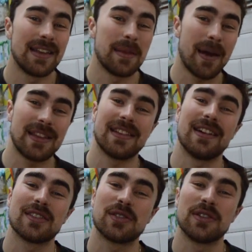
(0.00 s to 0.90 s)
the better
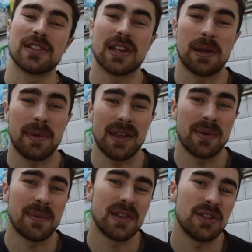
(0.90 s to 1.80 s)
our score is going to be
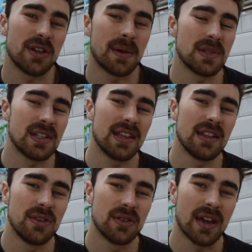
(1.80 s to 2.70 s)
when we do come to take
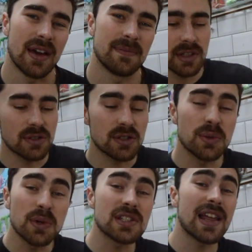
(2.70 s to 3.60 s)
the UCAT. So
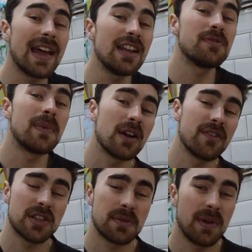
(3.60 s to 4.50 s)
towards the end of my
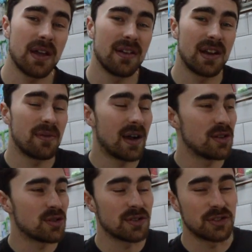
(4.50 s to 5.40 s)
revision period
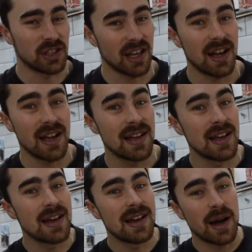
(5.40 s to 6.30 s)
around sort of July,
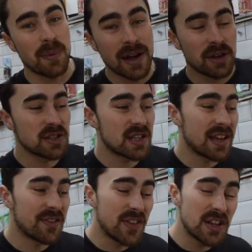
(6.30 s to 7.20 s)
I went onto
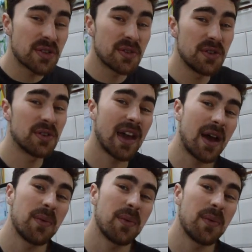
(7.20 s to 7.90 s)
the official UCAT